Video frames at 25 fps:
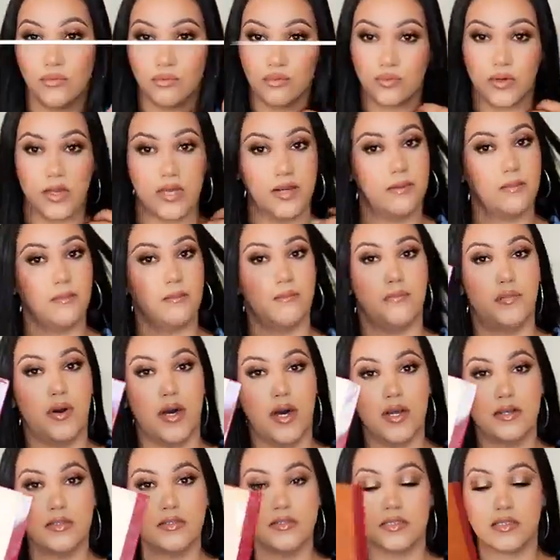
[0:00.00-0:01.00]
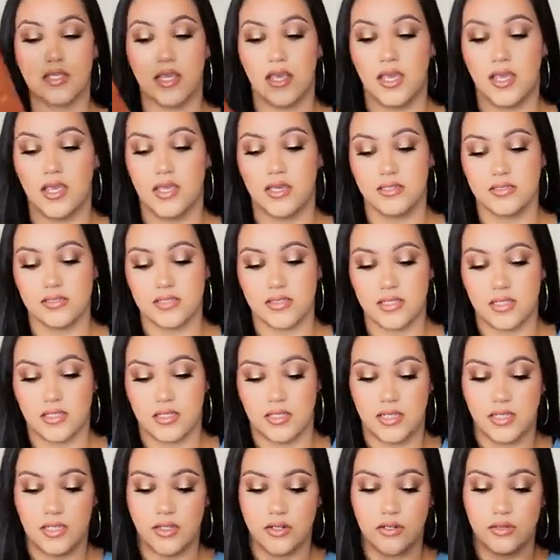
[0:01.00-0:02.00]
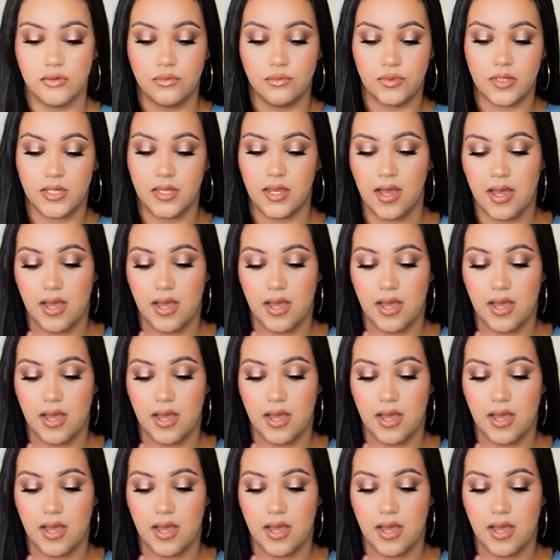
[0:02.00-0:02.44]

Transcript: red box, and in here we